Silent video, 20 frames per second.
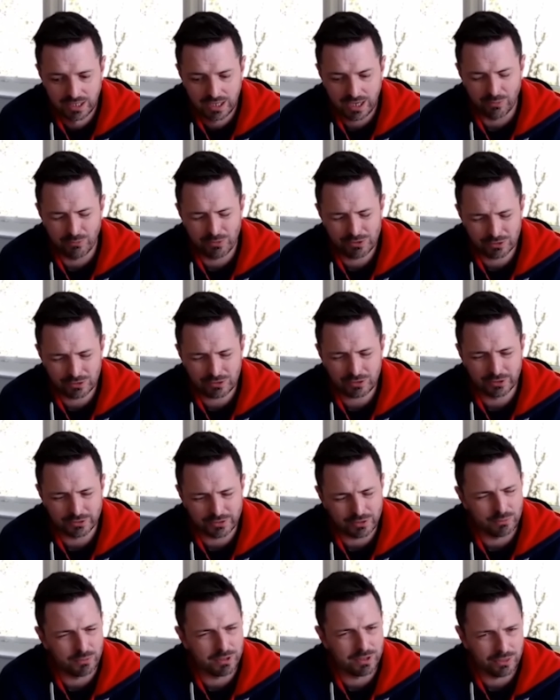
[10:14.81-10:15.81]
and we just looked at
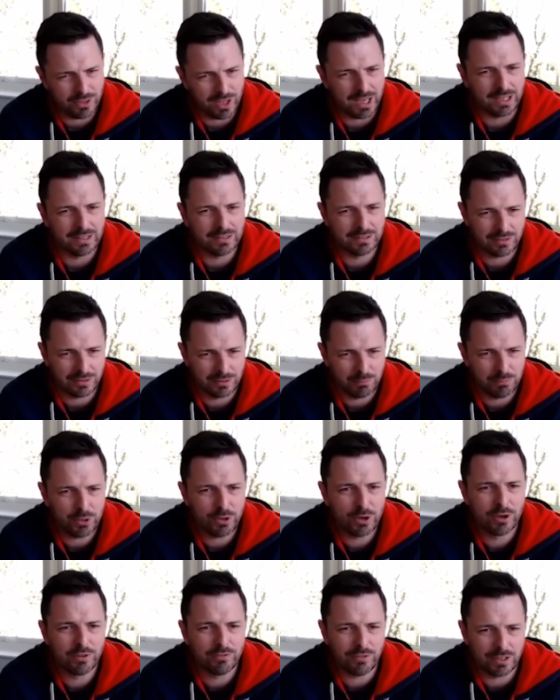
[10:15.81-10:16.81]
it and went, that is the
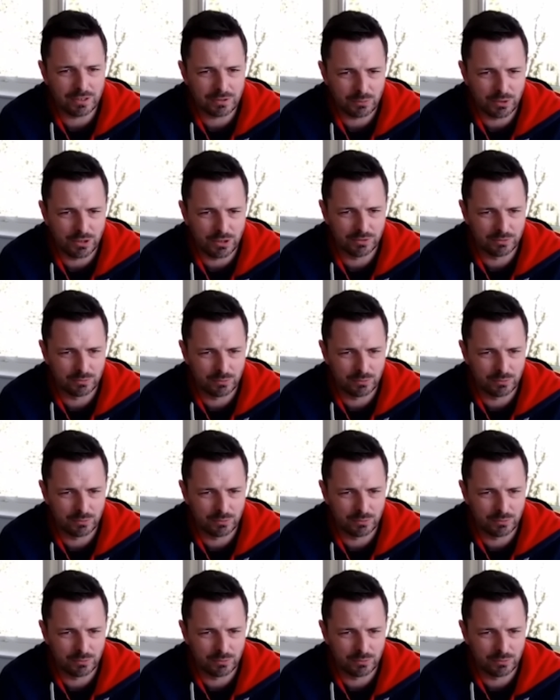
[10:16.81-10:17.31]
perfect one